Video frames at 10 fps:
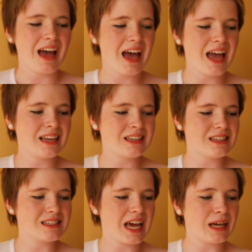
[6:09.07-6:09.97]

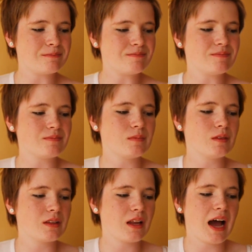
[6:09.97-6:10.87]
and
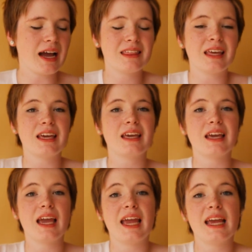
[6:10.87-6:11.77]
I think
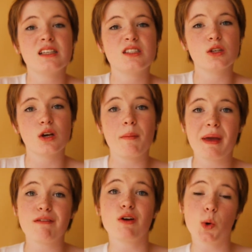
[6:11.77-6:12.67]
it is a
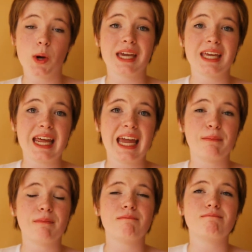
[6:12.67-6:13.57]
bit of a quirky name.